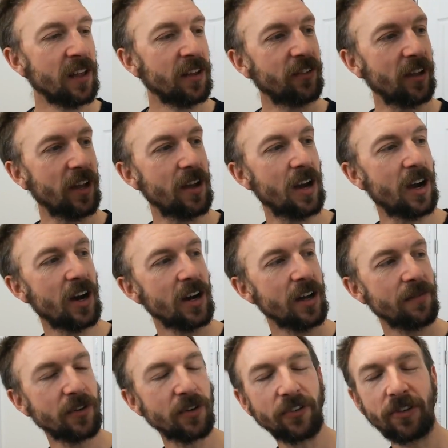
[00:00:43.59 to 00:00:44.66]
So I
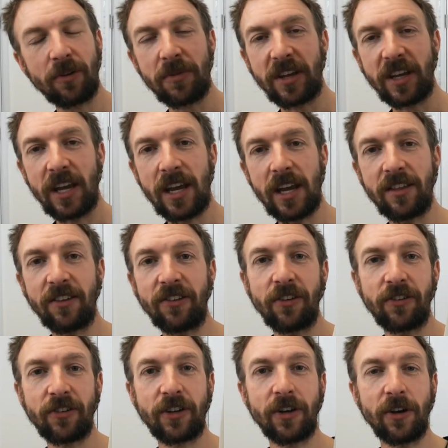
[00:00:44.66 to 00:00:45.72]
have got something here. This
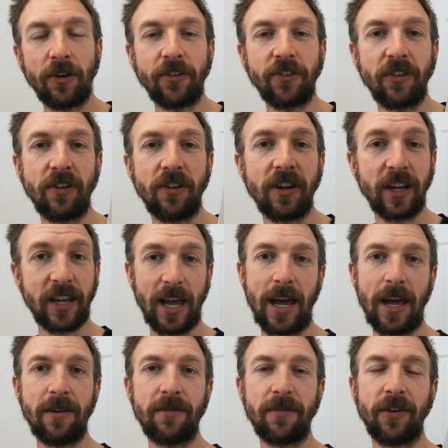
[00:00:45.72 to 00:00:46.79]
is cotton
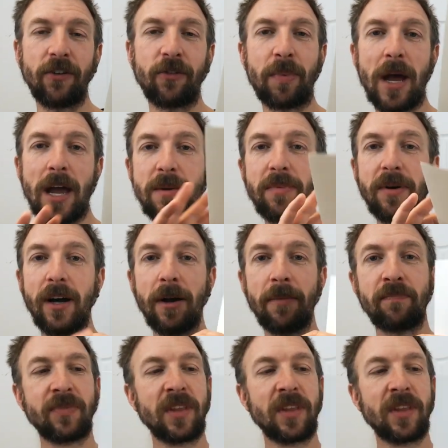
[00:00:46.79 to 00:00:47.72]
canvas paper.